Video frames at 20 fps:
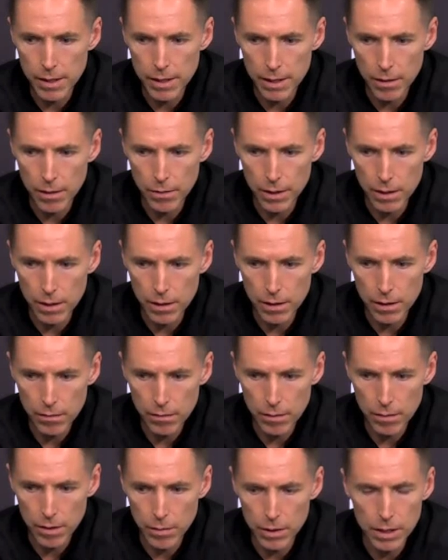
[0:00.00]
that we
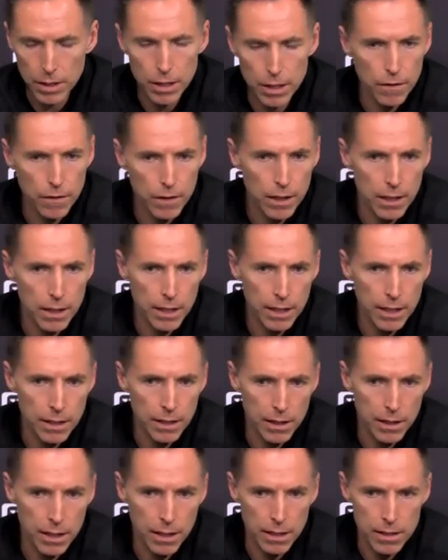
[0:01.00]
believe in
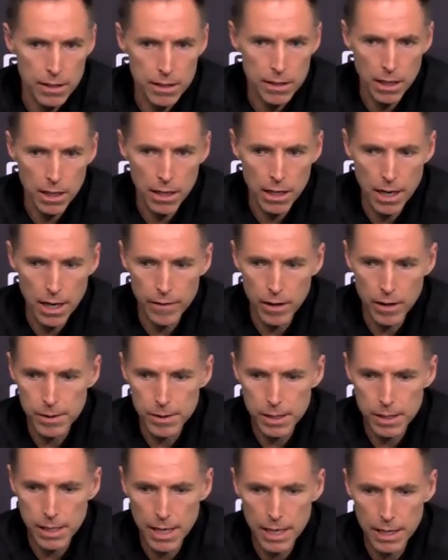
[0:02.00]
and think he's got a lot of
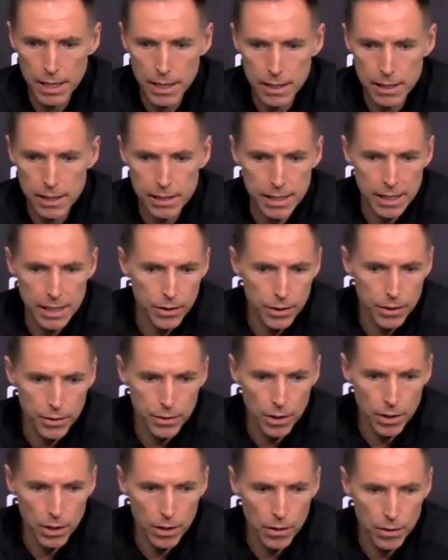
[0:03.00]
upside and continue to
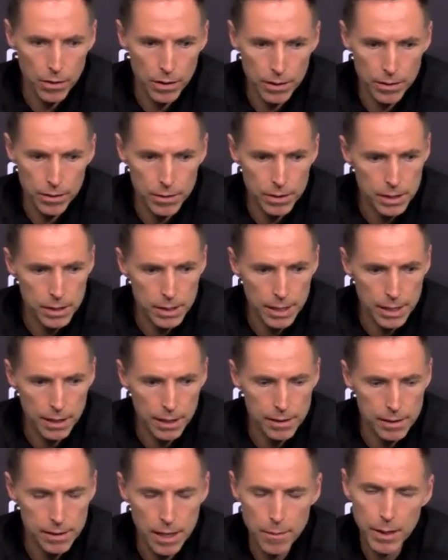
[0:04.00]
grow and just take
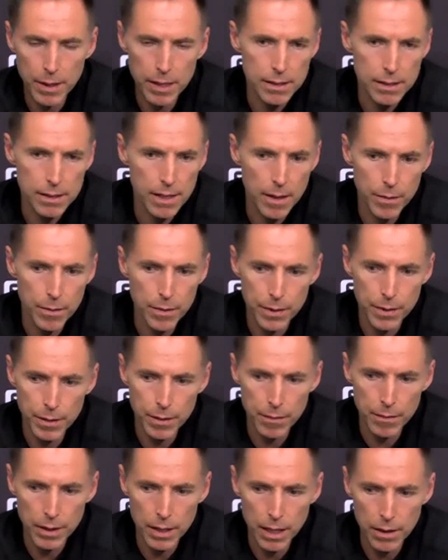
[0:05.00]
it step by step with
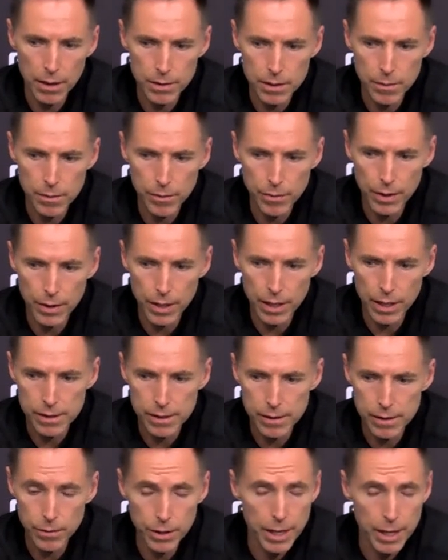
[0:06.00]
him. But I was
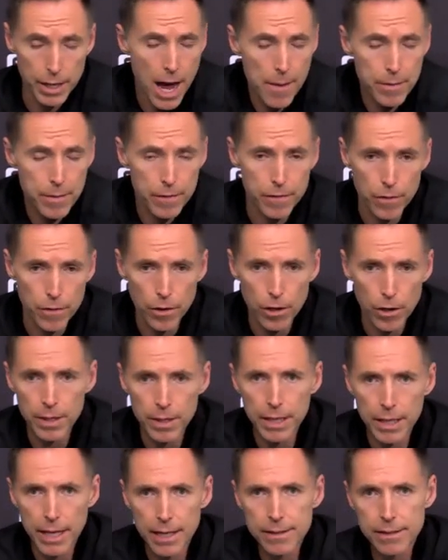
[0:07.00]
impressed and really happy for him
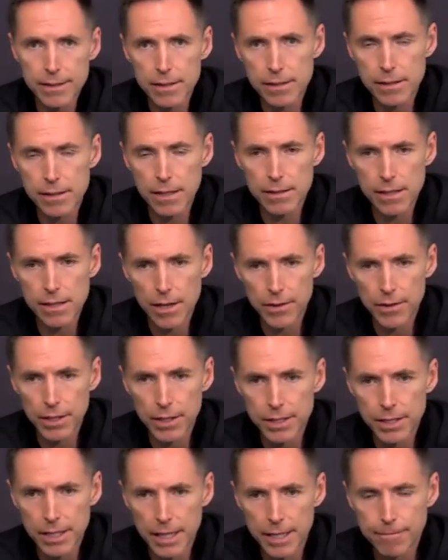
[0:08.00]
that he had success out there
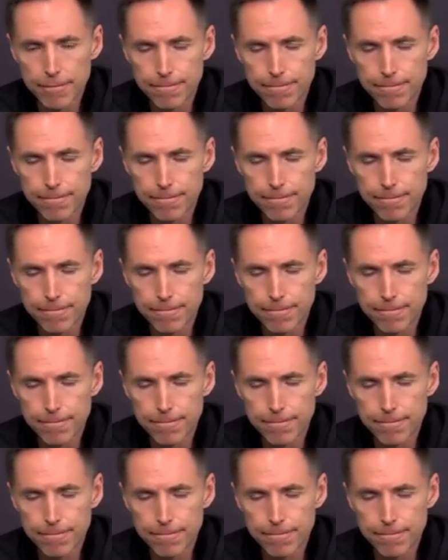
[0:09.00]
tonight.